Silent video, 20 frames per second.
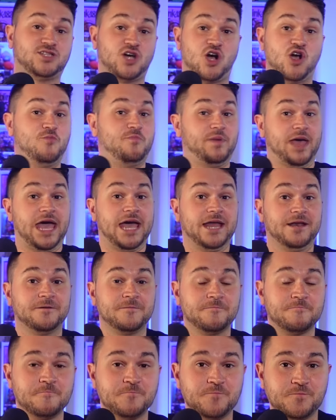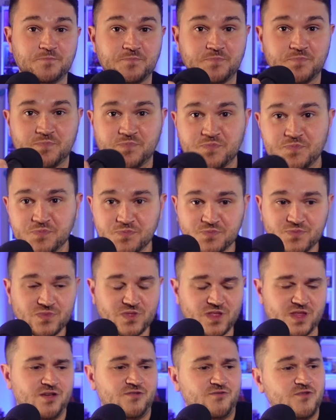so bad,
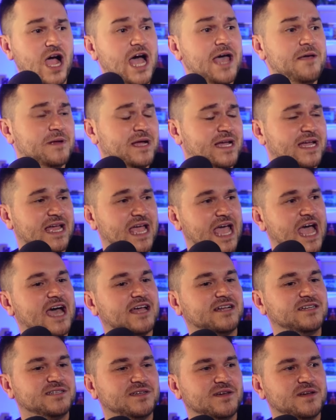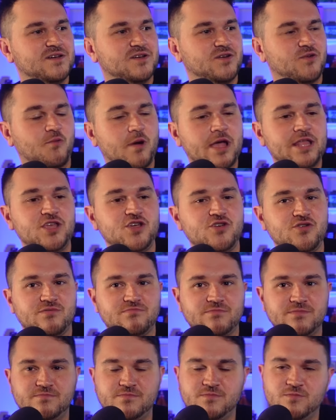right? And when you
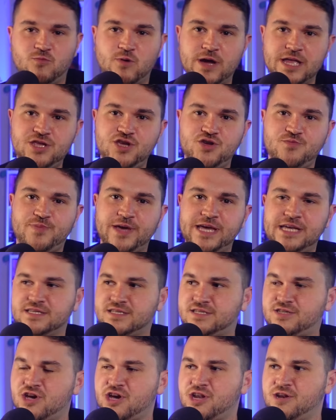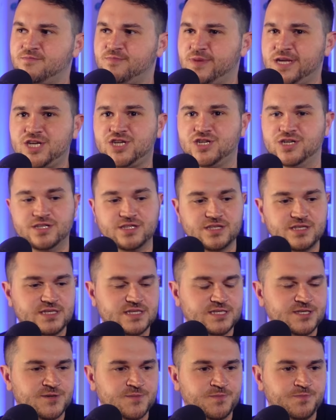beat certain
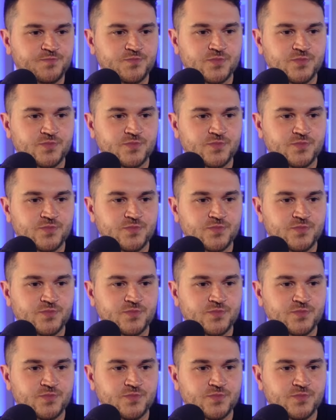missions,